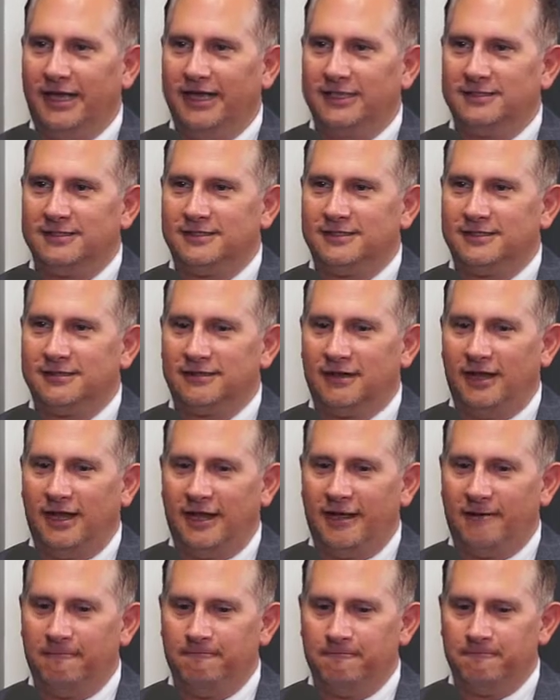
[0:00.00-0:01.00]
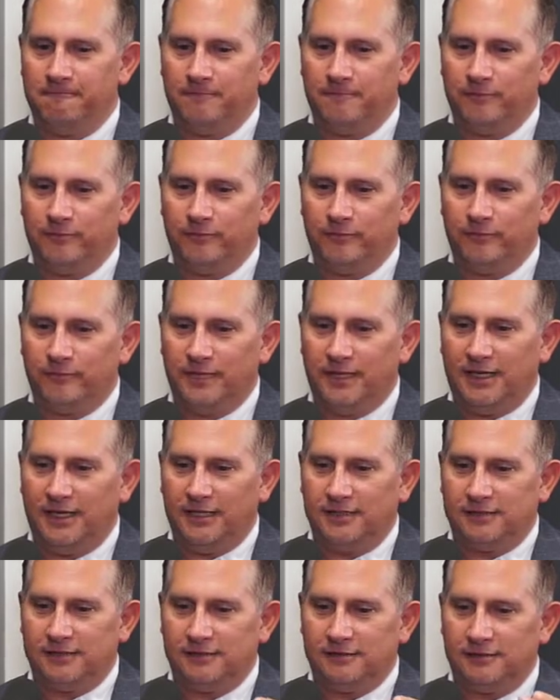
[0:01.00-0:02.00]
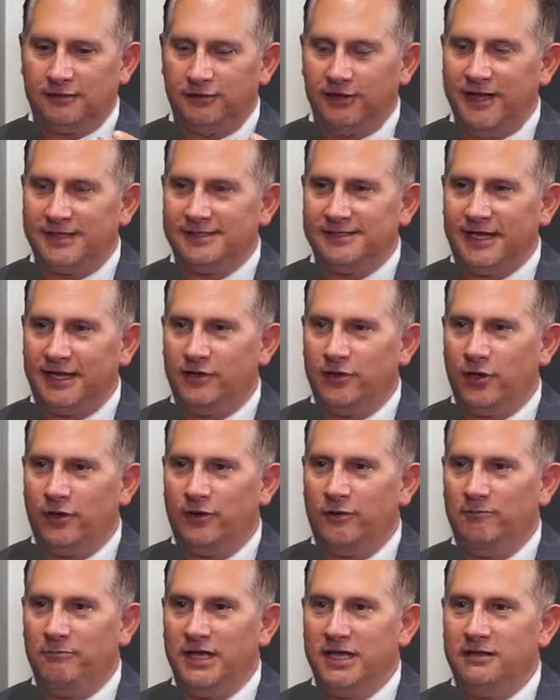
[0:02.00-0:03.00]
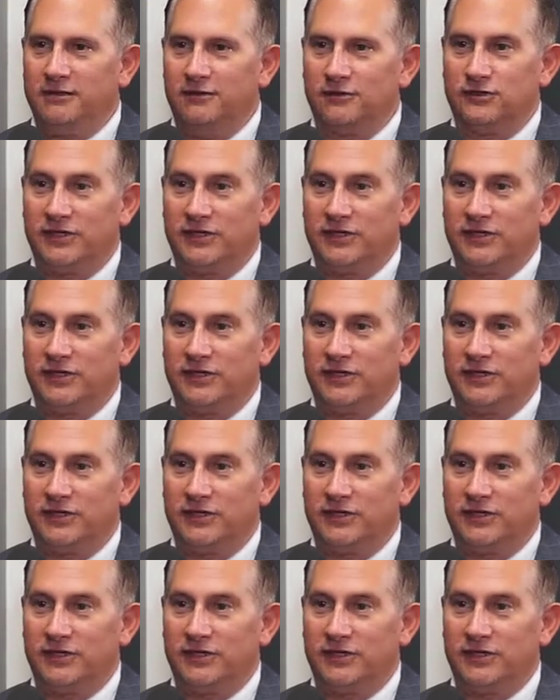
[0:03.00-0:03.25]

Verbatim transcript: It's um, it's they're not saying no to me.